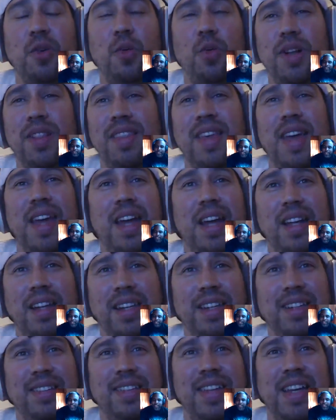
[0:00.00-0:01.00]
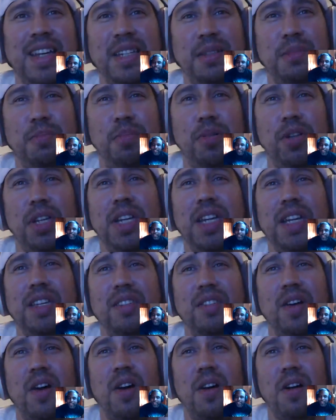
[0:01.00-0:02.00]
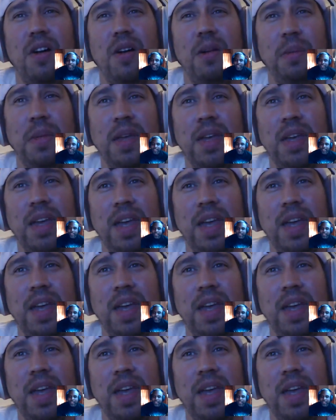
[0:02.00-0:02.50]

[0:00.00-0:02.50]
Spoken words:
What the hell is that? He's pulling his arm